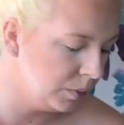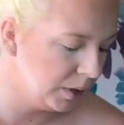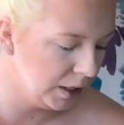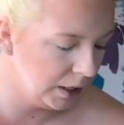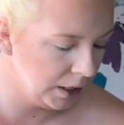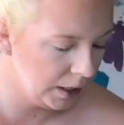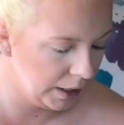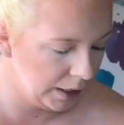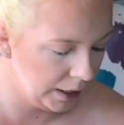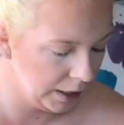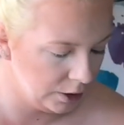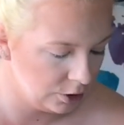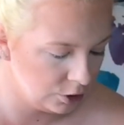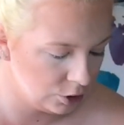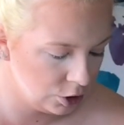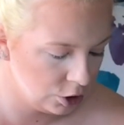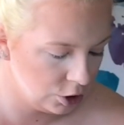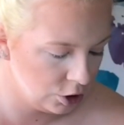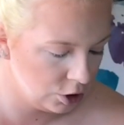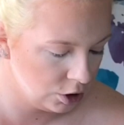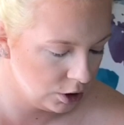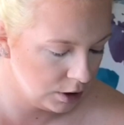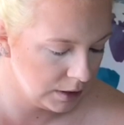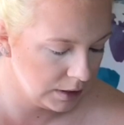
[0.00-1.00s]

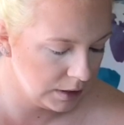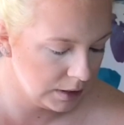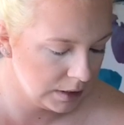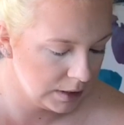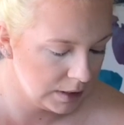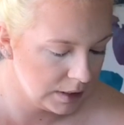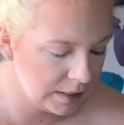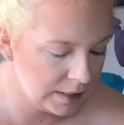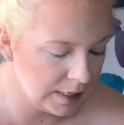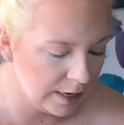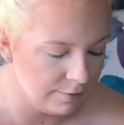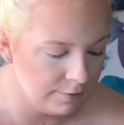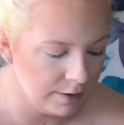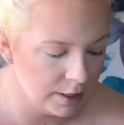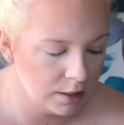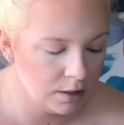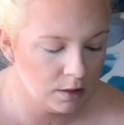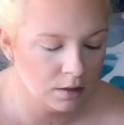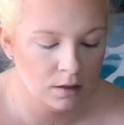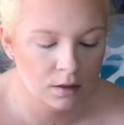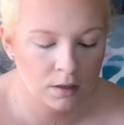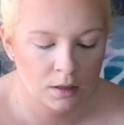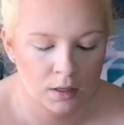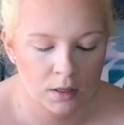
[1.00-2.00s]

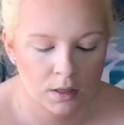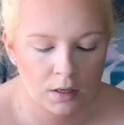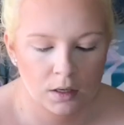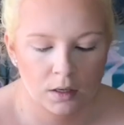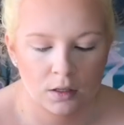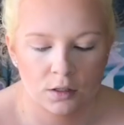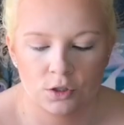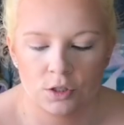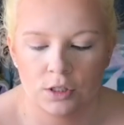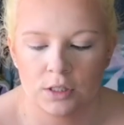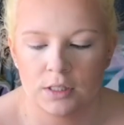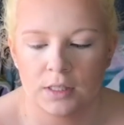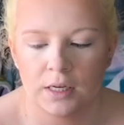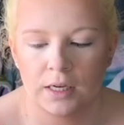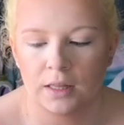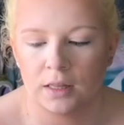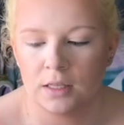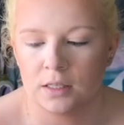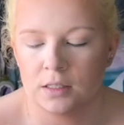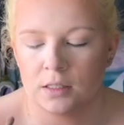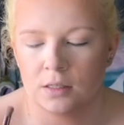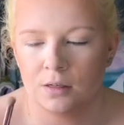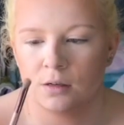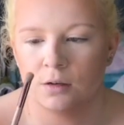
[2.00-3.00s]
BH7. It's just like
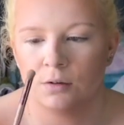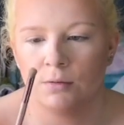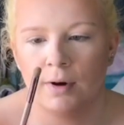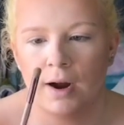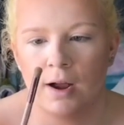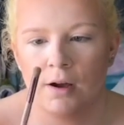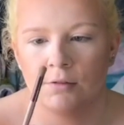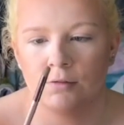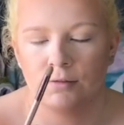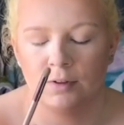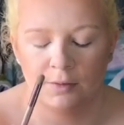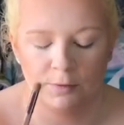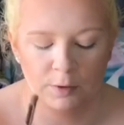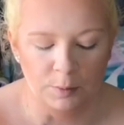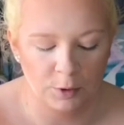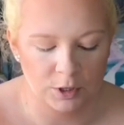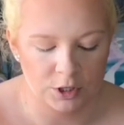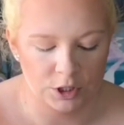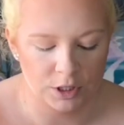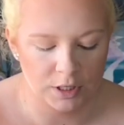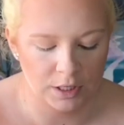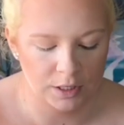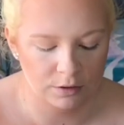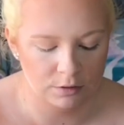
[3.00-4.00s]
this little round floppy
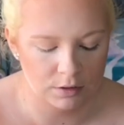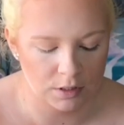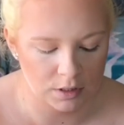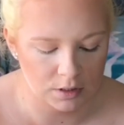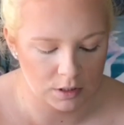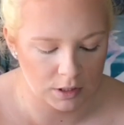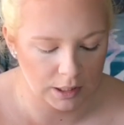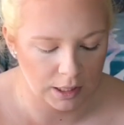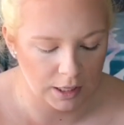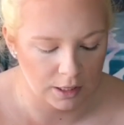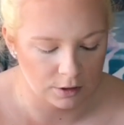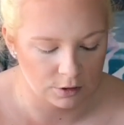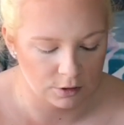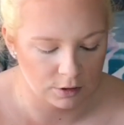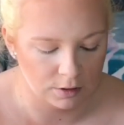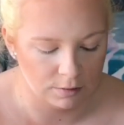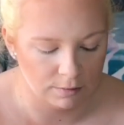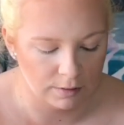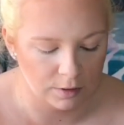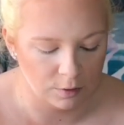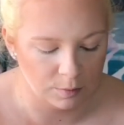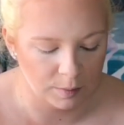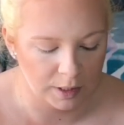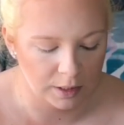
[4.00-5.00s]
brush, and I use this to
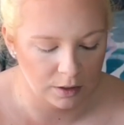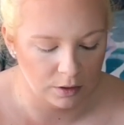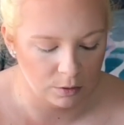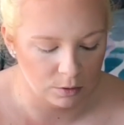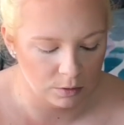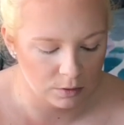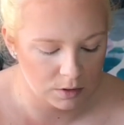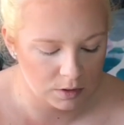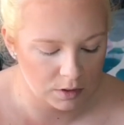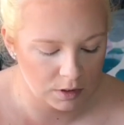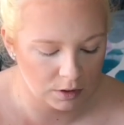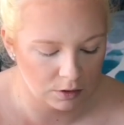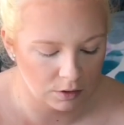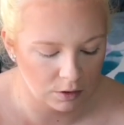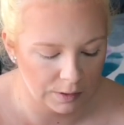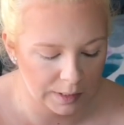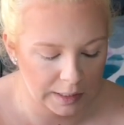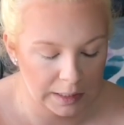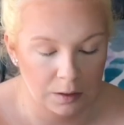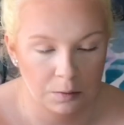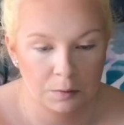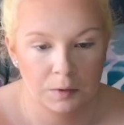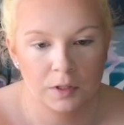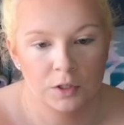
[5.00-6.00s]
contour around my nose. Still
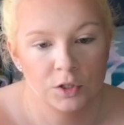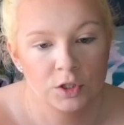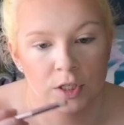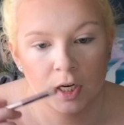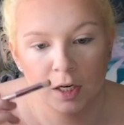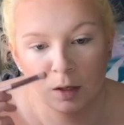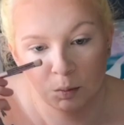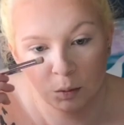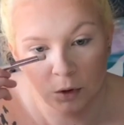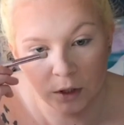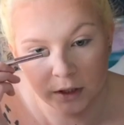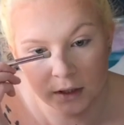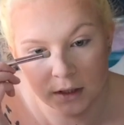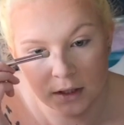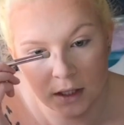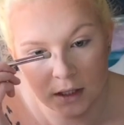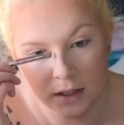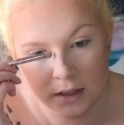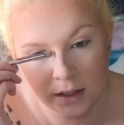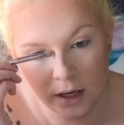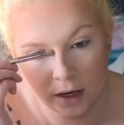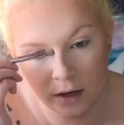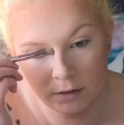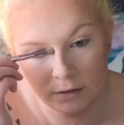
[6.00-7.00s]
going in with the shade
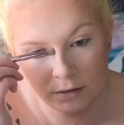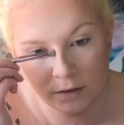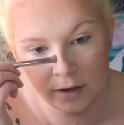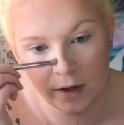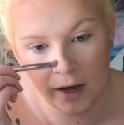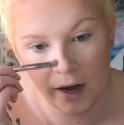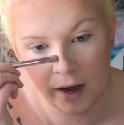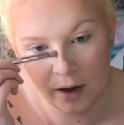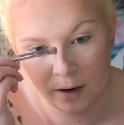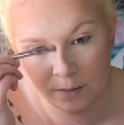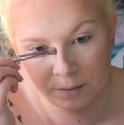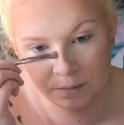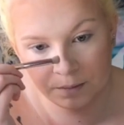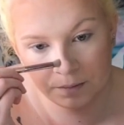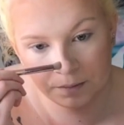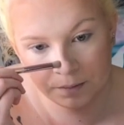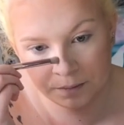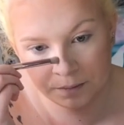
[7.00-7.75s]
Princess Cut for that.